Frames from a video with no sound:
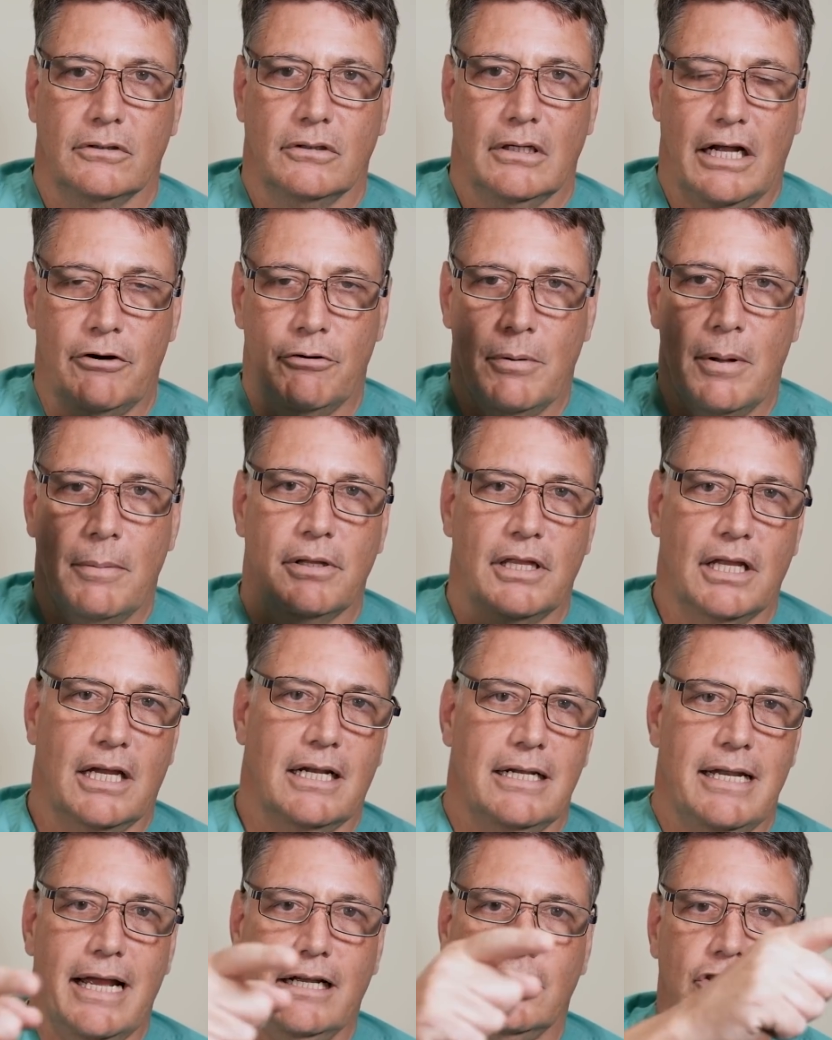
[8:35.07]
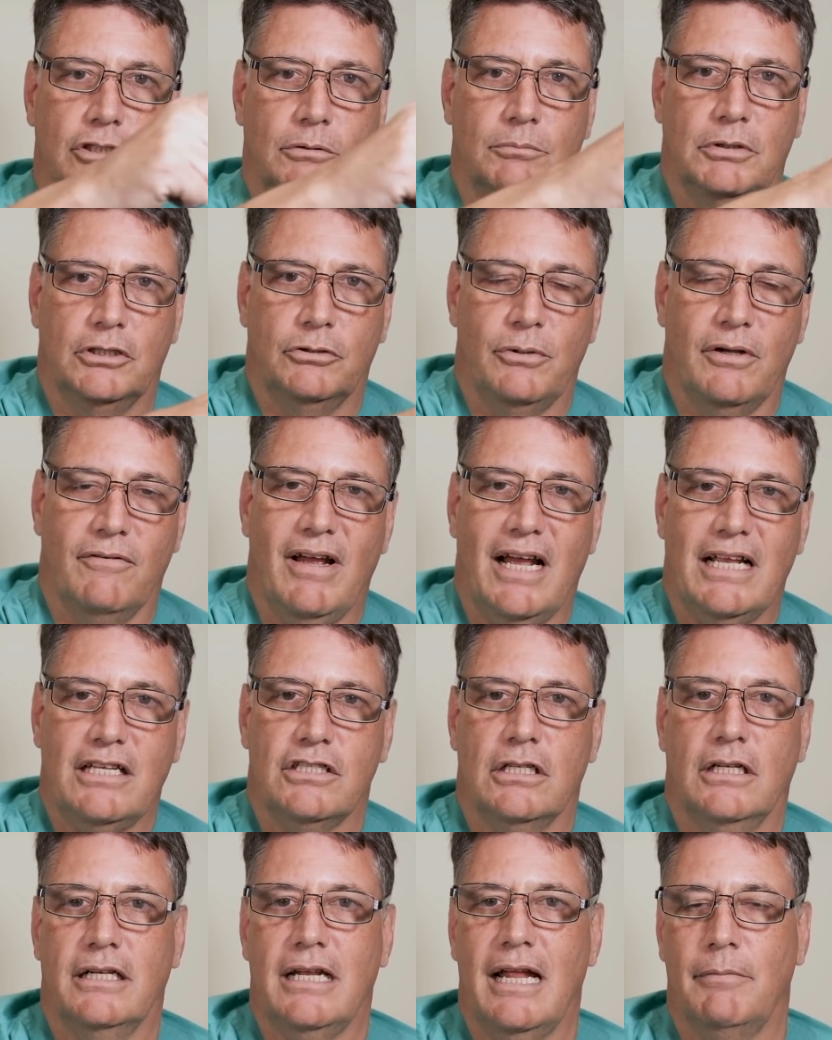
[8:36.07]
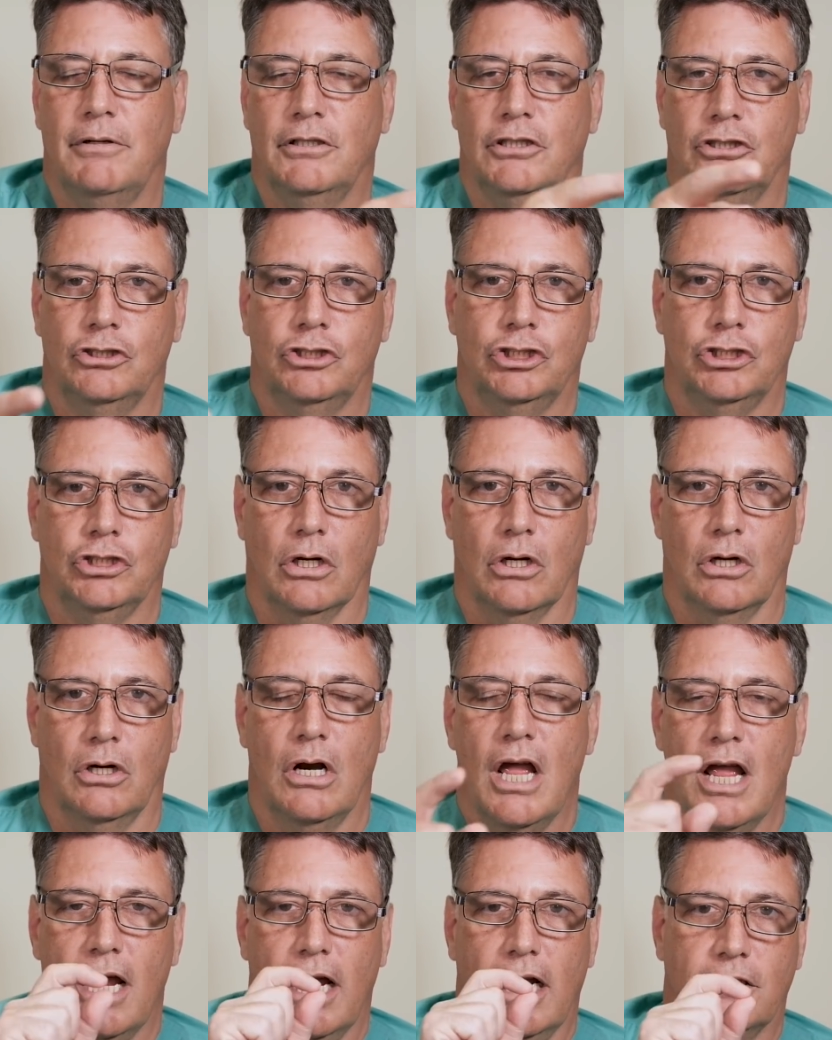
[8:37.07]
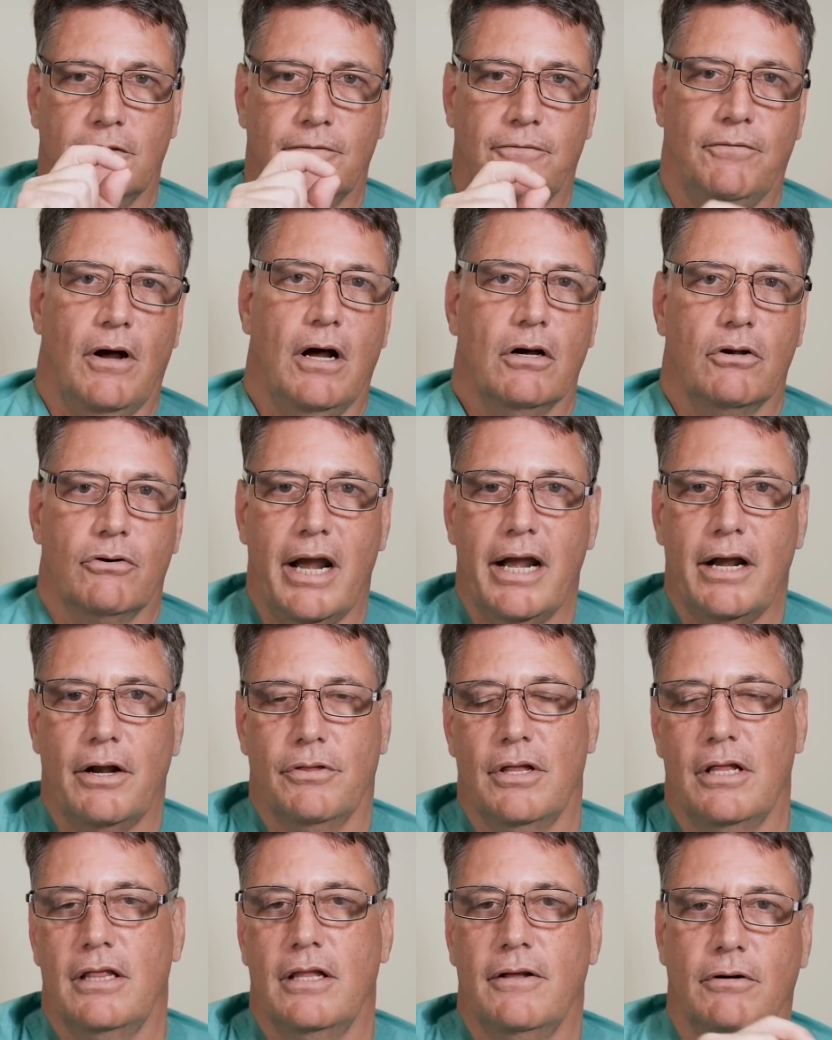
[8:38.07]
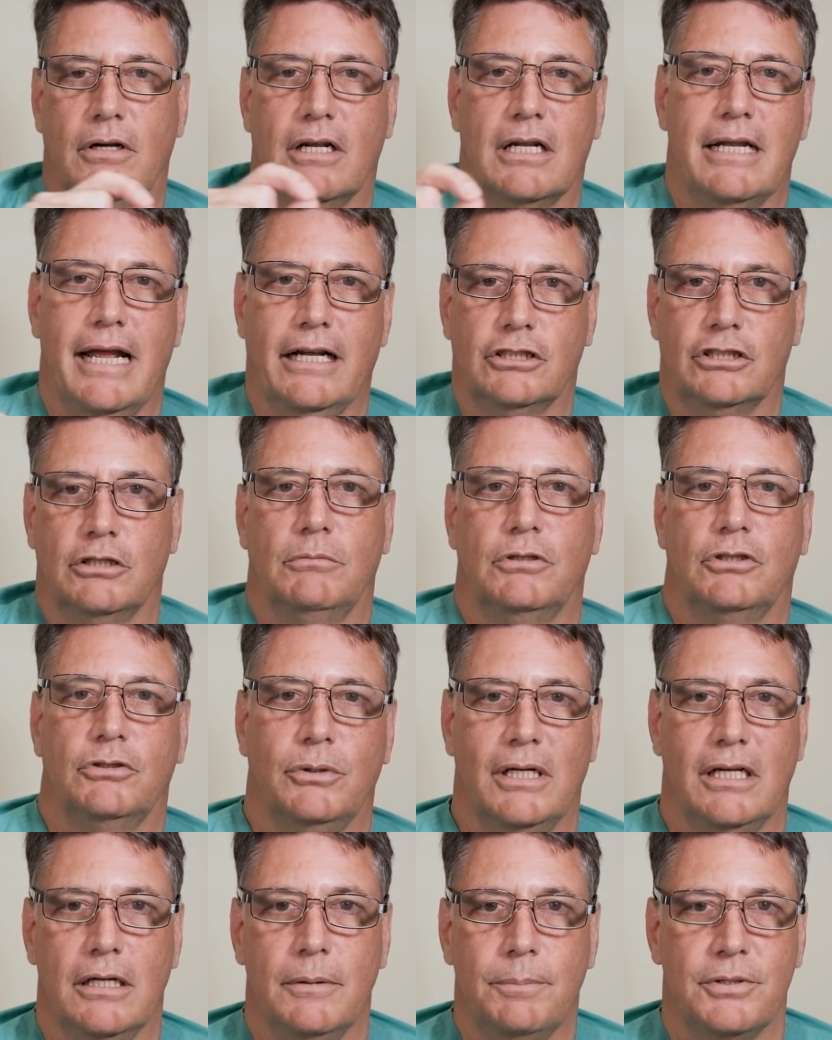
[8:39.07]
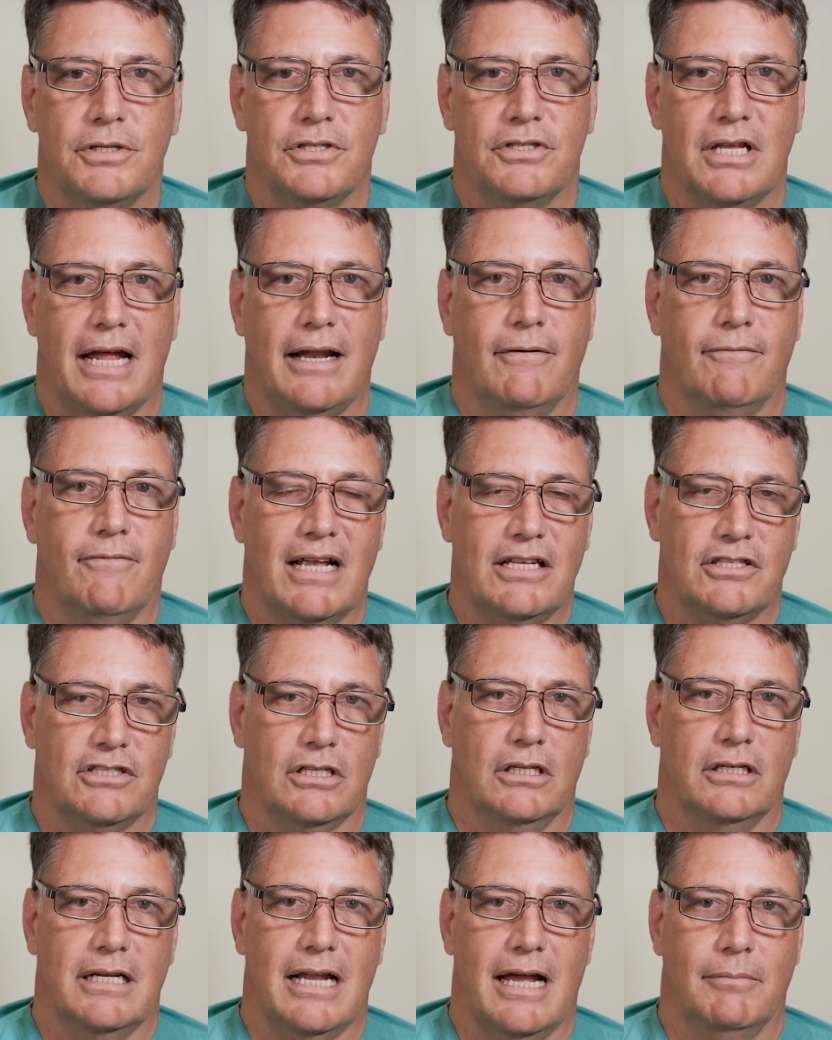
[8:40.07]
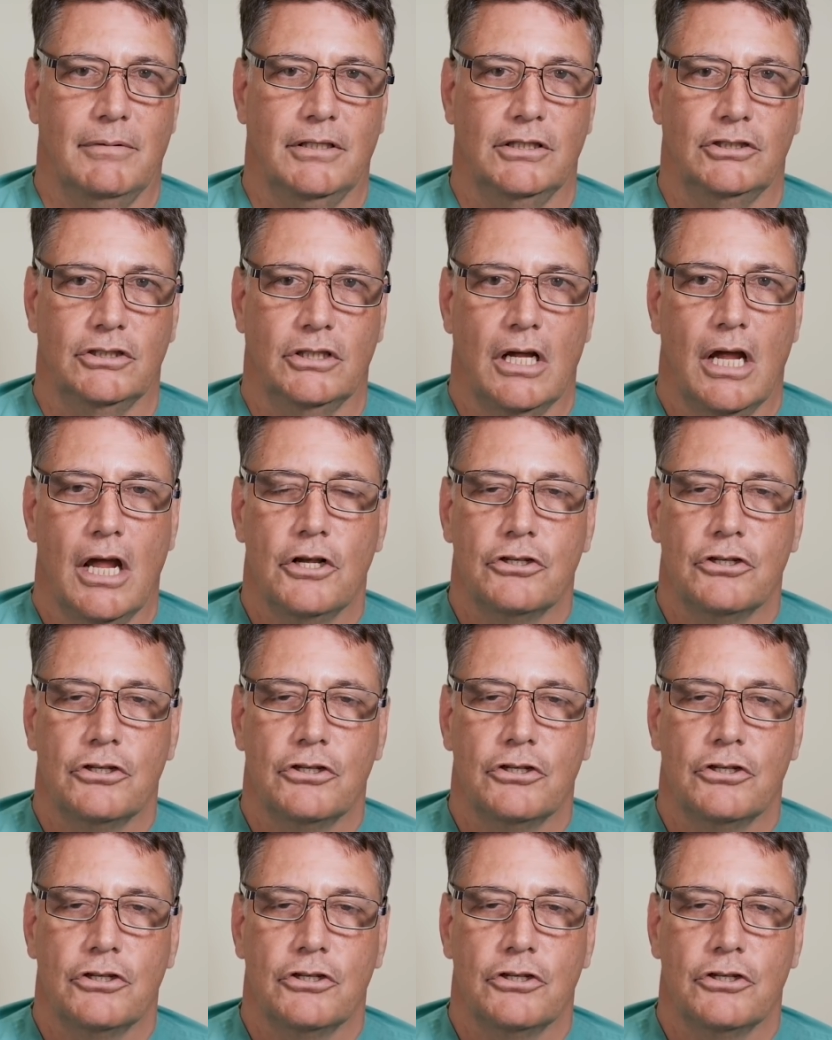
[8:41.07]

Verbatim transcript: and remember the connection between vascular damage and sugar is far greater than the connection between lipids and vascular damage.